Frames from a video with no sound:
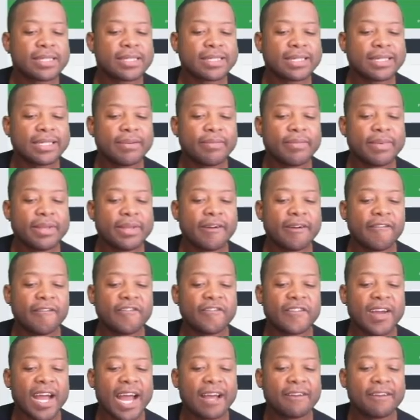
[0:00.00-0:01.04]
It's gonna be a
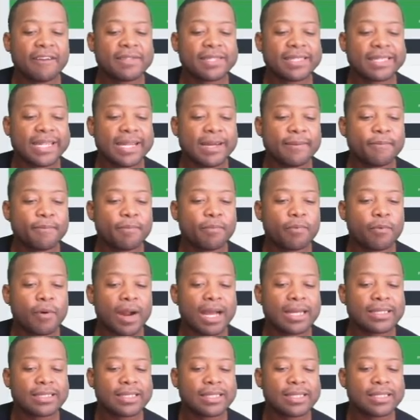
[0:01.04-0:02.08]
5-step
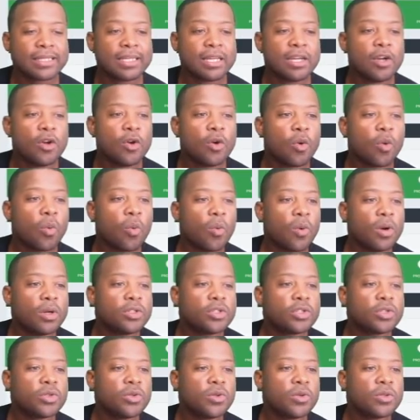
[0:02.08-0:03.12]
process.
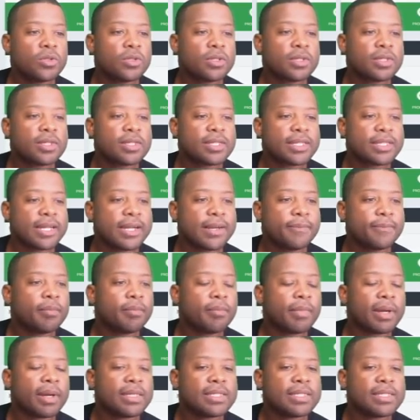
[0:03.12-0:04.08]
Once you go to the step, my